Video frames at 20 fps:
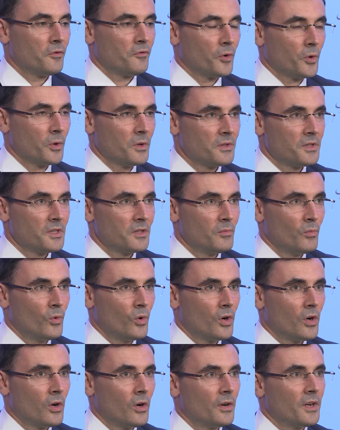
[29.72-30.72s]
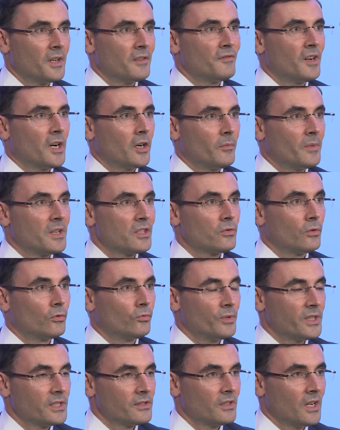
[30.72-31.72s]
focus is more on environmental
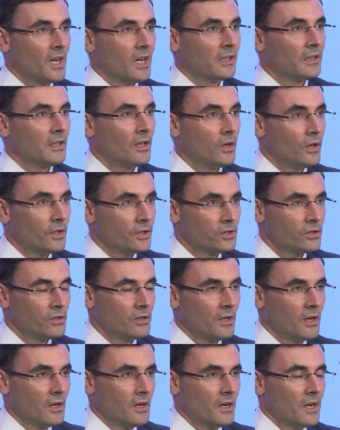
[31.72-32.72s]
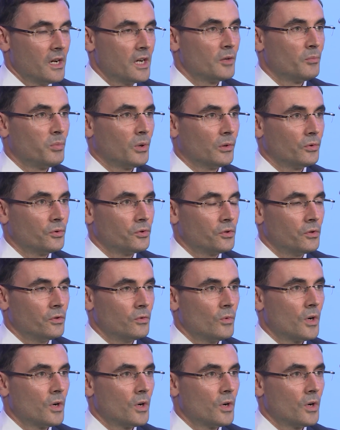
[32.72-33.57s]
risk at large, air pollution,